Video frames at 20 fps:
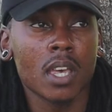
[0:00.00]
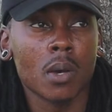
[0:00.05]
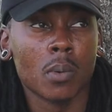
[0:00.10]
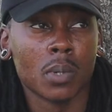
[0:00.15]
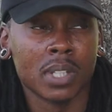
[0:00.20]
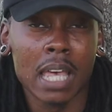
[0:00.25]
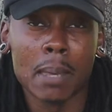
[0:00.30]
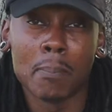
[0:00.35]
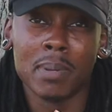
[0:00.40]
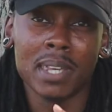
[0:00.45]

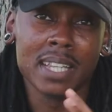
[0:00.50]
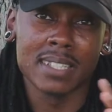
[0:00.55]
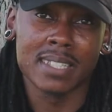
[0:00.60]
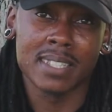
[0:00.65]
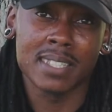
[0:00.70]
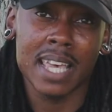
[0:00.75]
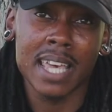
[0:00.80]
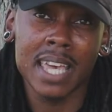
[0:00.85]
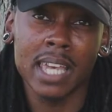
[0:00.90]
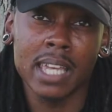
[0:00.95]
With that being
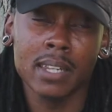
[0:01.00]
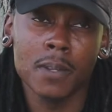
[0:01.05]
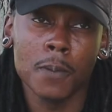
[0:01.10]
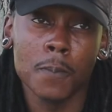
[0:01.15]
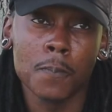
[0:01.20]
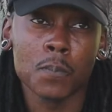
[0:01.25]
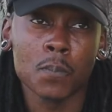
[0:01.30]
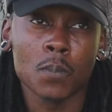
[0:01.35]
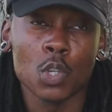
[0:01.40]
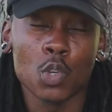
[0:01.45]
said,
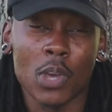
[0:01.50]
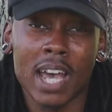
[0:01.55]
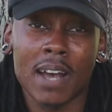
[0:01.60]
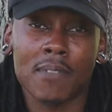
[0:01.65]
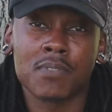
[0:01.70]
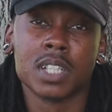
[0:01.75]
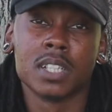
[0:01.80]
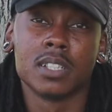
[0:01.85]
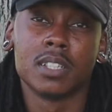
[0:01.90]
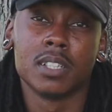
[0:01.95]
you
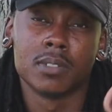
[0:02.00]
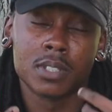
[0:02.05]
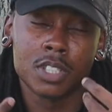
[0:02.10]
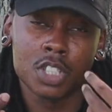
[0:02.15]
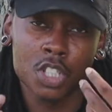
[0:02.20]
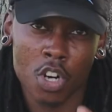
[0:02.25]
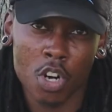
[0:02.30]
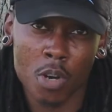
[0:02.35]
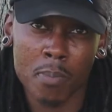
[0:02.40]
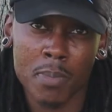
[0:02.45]
have to
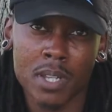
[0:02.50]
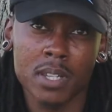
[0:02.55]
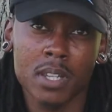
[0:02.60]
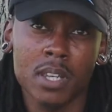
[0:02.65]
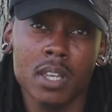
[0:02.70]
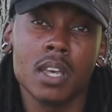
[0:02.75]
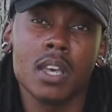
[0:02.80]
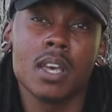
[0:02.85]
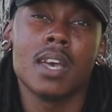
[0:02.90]
determine